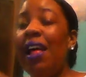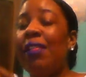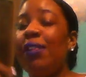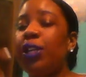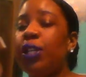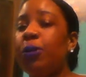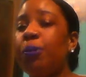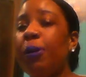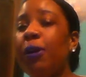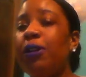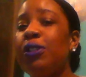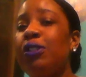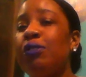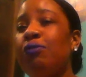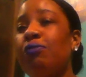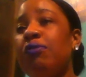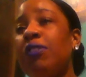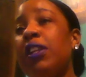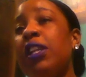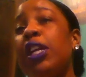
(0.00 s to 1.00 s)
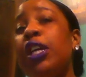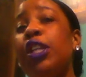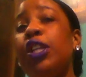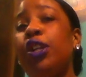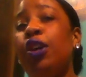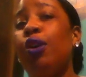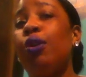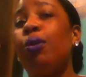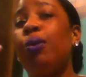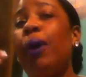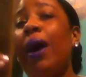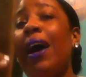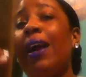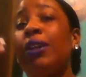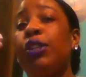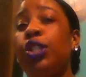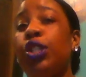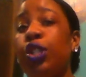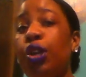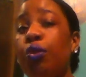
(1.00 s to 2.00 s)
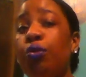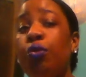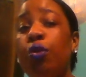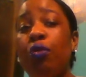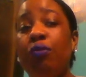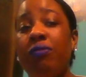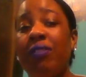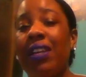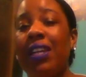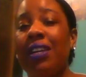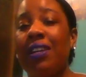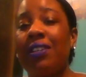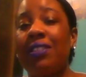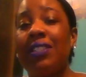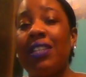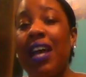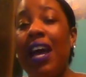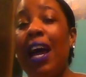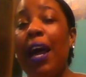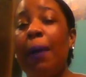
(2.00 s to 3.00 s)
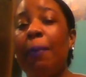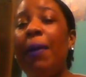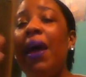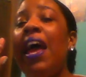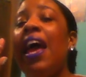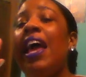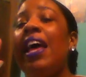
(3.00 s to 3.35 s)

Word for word: This person really know how to show you a really good time.